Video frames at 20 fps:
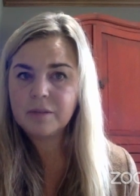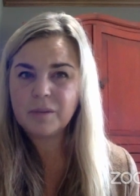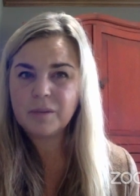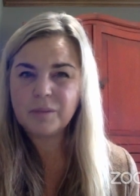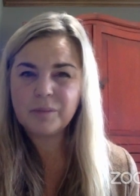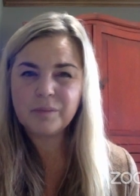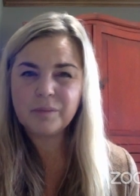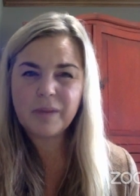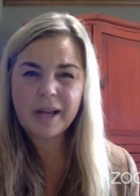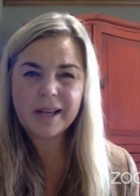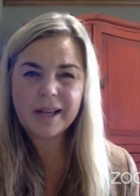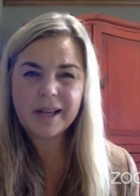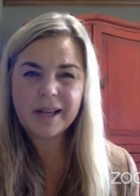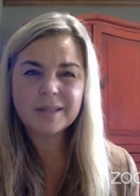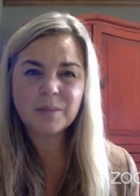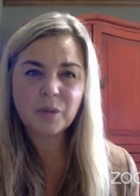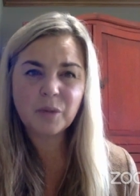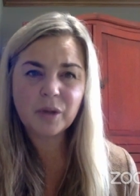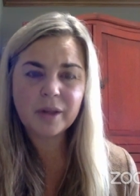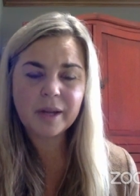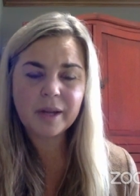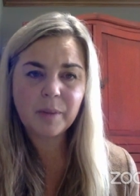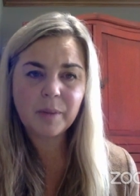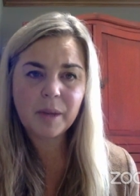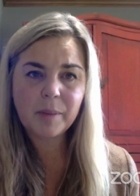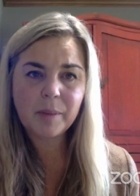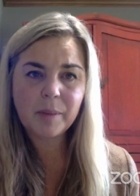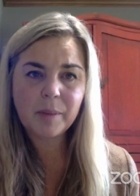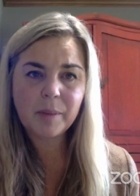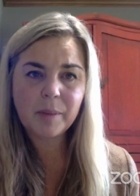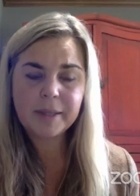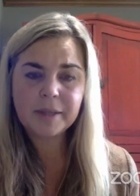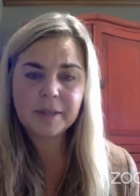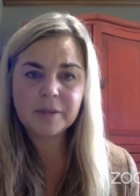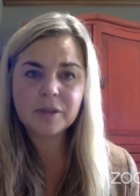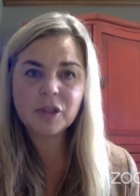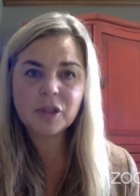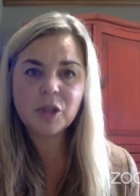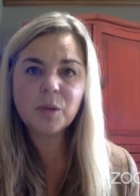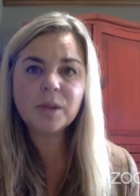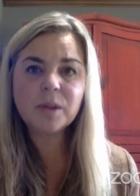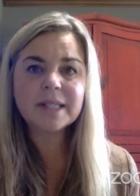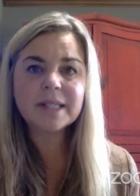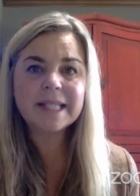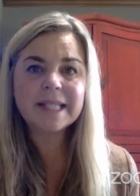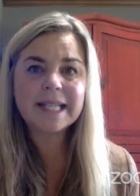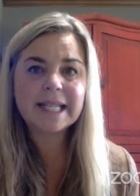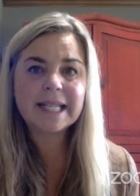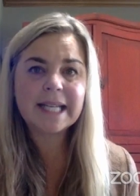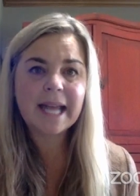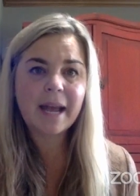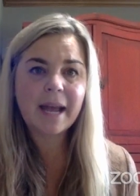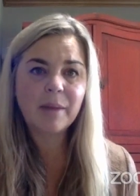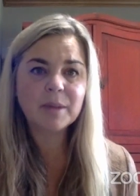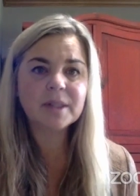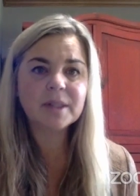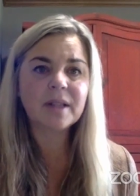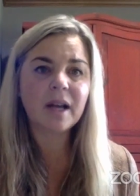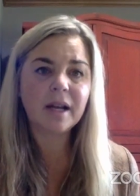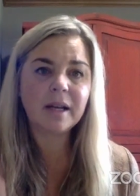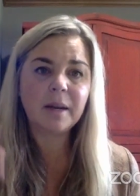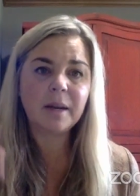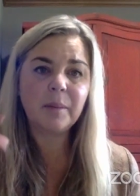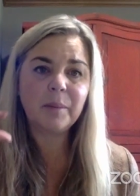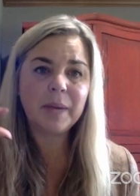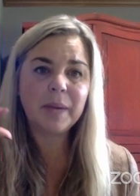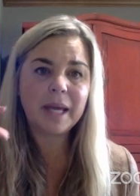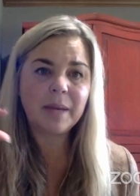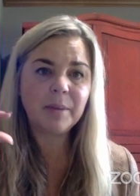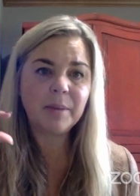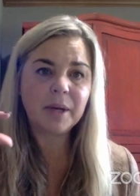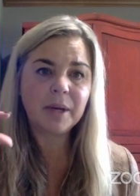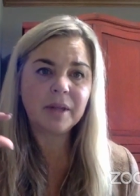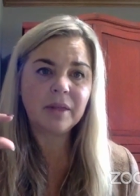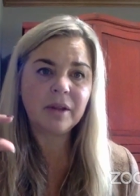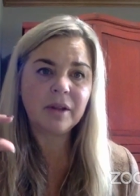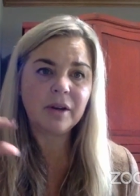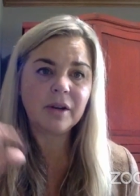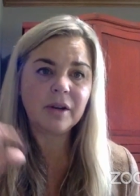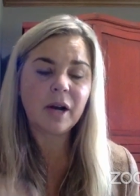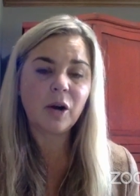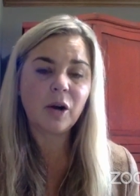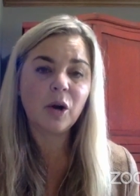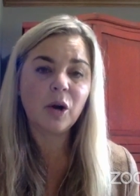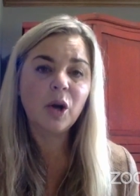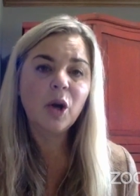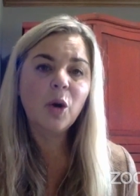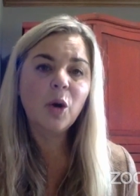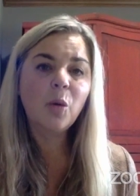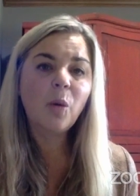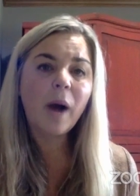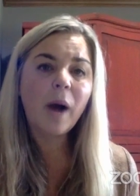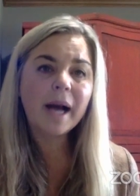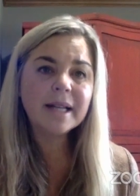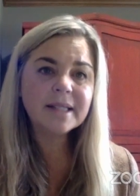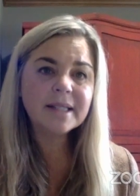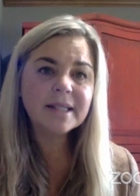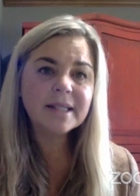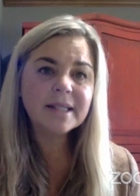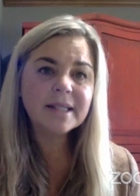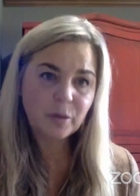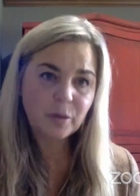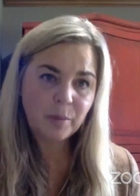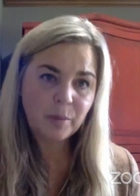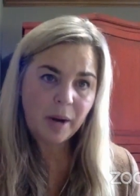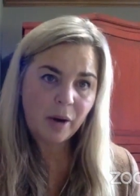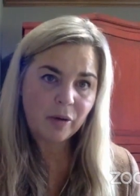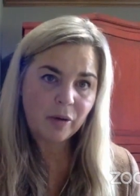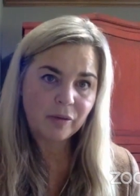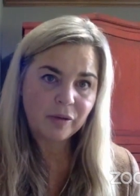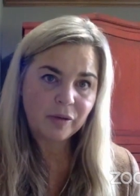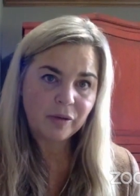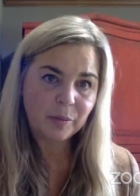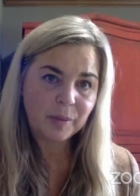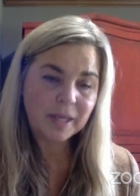Well, I guess more like a PayPal button. You will see an Amazon Pay button there. Now, why is that so powerful?